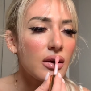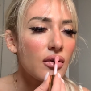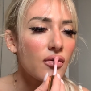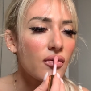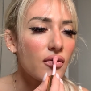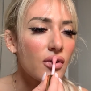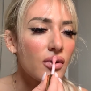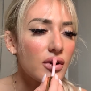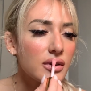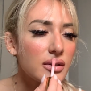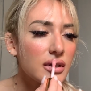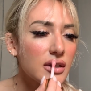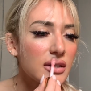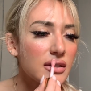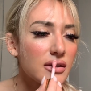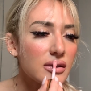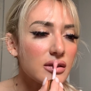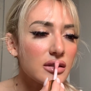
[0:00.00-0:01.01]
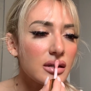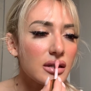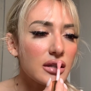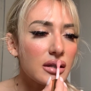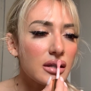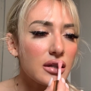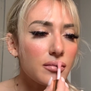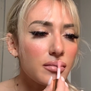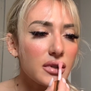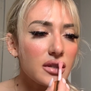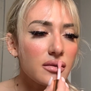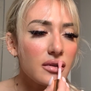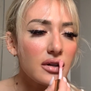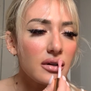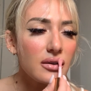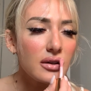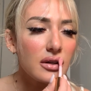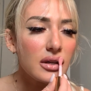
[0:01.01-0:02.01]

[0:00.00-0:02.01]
Focusing especially on the Cupid's though.